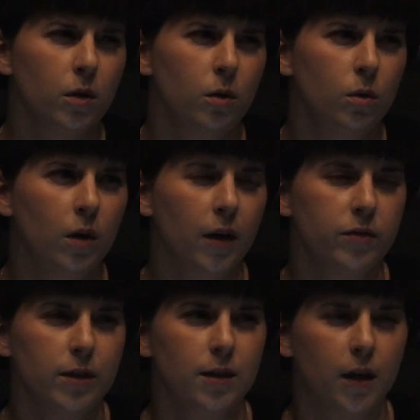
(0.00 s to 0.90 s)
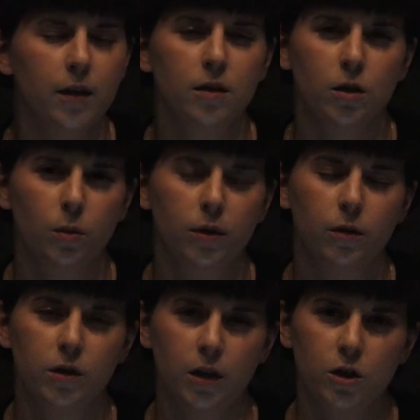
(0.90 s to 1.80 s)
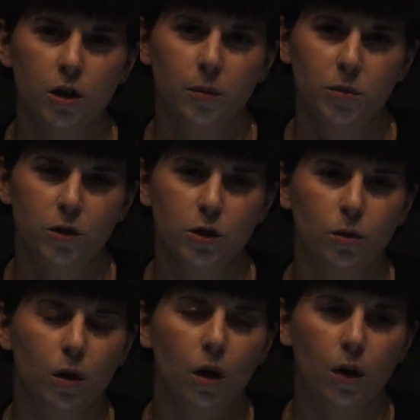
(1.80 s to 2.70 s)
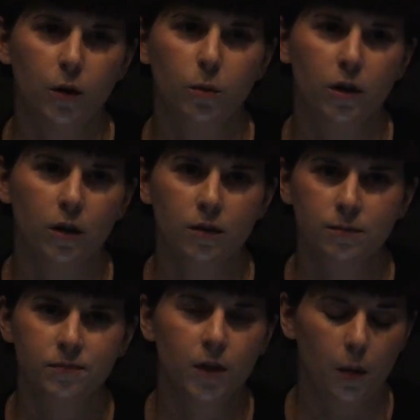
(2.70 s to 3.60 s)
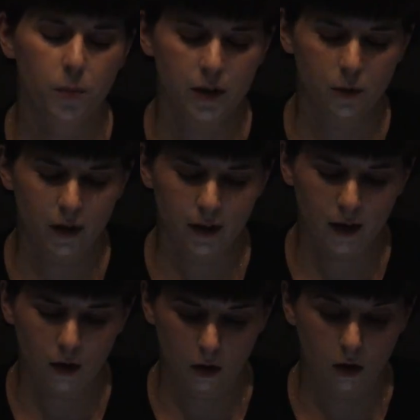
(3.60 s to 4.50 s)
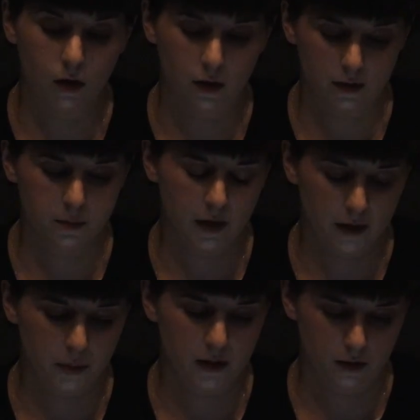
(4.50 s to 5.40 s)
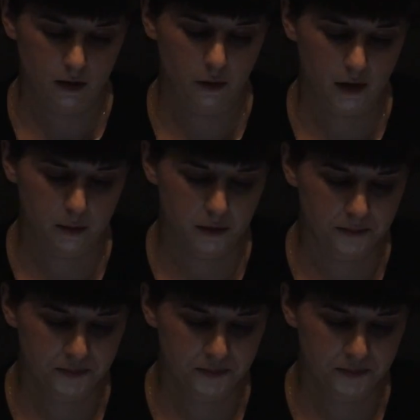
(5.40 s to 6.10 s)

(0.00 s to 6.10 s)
who have decided to quit their day job to do a hardware company right now are, in my opinion, incredible.